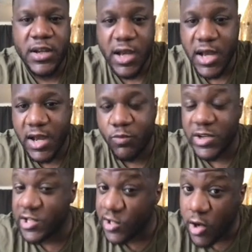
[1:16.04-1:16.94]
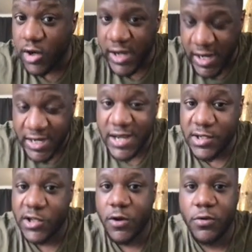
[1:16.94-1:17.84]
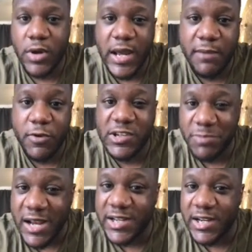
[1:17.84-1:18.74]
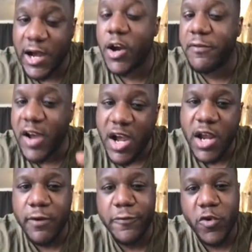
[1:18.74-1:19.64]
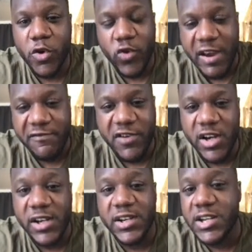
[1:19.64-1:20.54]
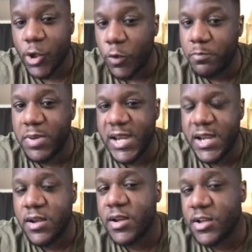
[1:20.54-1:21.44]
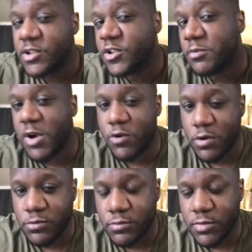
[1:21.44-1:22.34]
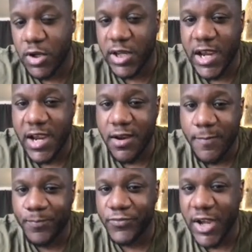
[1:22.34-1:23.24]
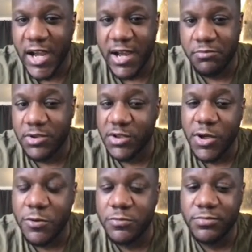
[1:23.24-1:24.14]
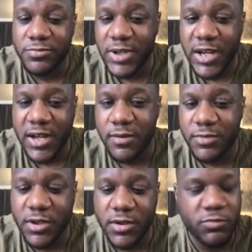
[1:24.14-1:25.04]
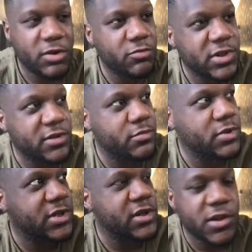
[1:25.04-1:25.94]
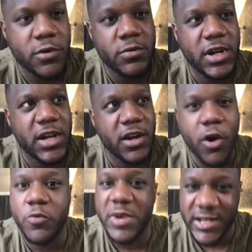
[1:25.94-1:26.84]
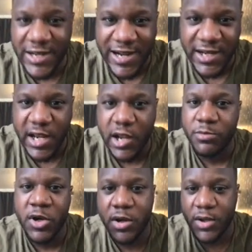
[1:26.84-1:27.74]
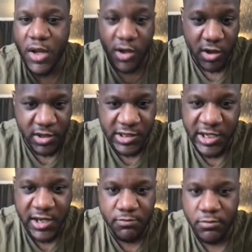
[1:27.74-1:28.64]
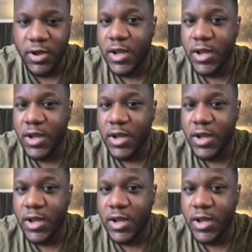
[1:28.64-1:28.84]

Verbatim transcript: Uh, which is not on there yet, so um, they're expecting that. I've heard through the grapevine that this could be tomorrow. Okay, um, don't um, what, what's the what's it? Don't uh, hold me to that. Okay, I'm not on the team,